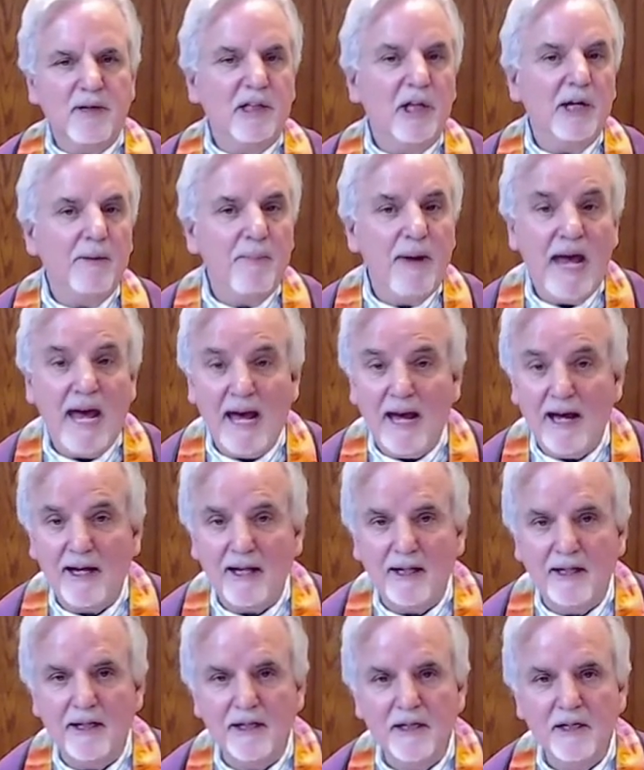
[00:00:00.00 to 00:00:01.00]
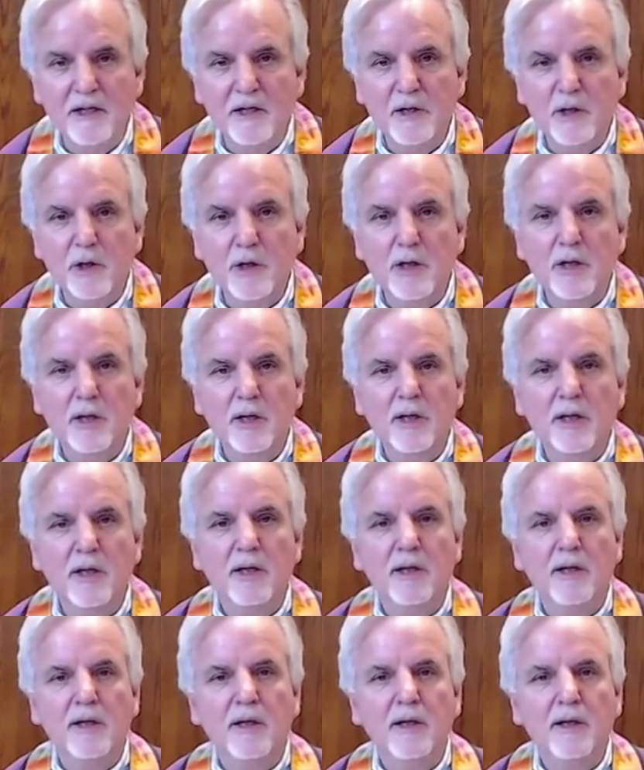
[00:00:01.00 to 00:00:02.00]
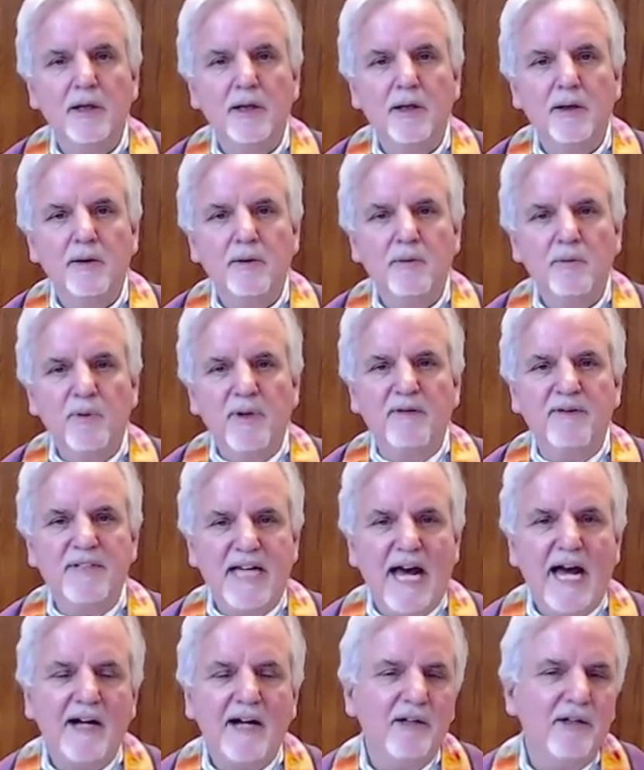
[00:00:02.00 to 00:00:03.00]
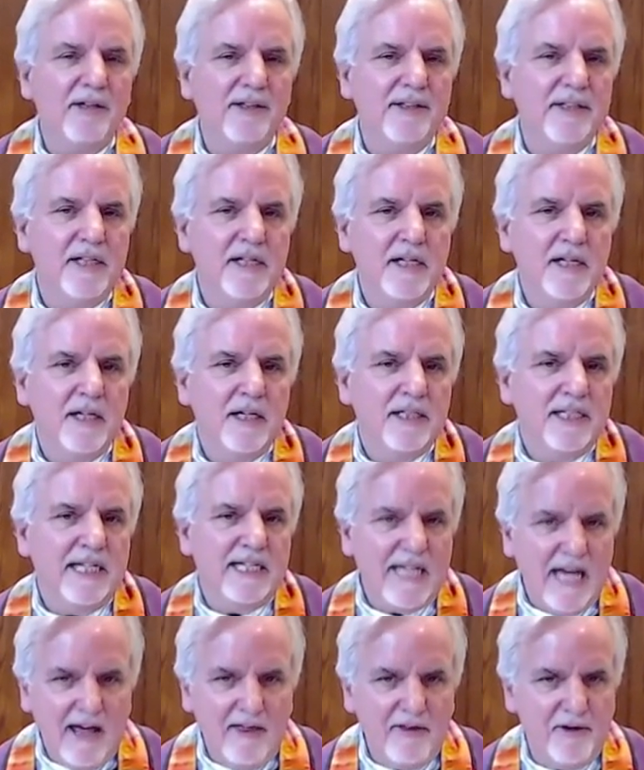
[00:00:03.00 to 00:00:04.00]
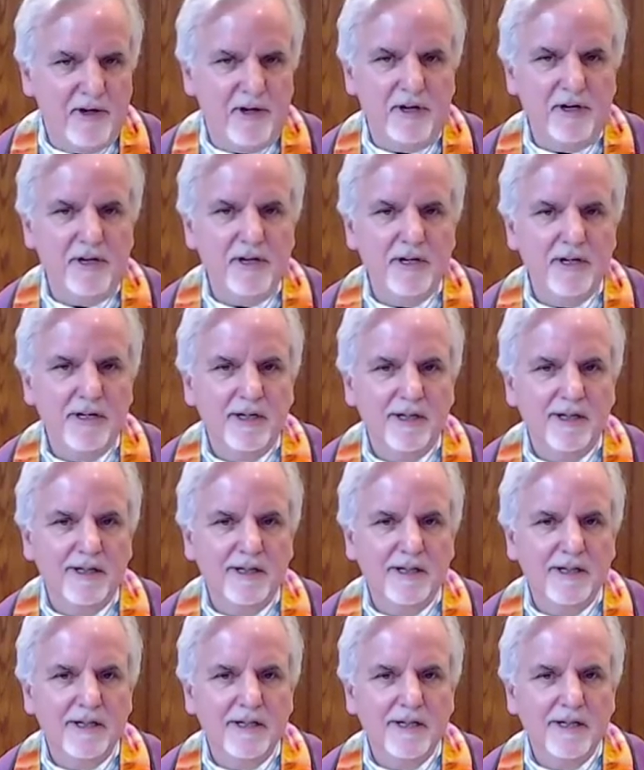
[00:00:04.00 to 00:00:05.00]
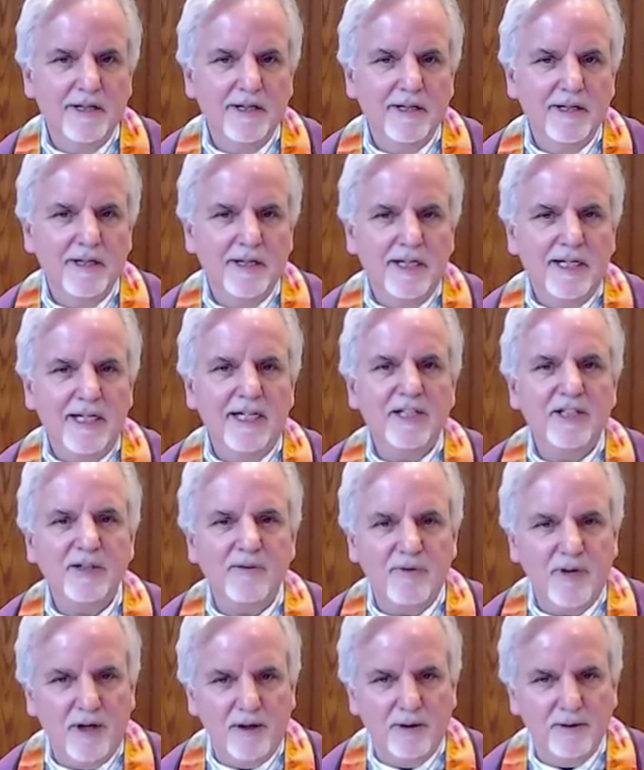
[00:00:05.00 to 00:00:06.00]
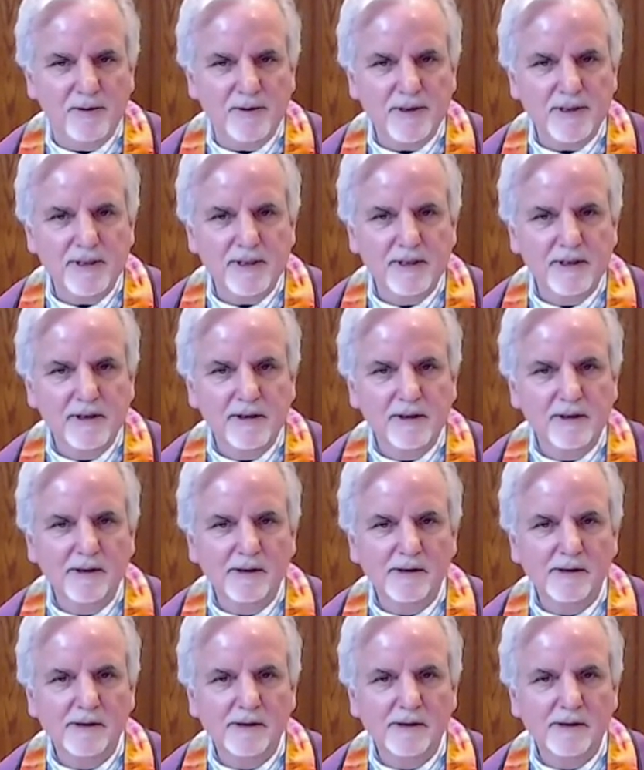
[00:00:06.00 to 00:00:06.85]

And as we look back, we've tackled together each of those.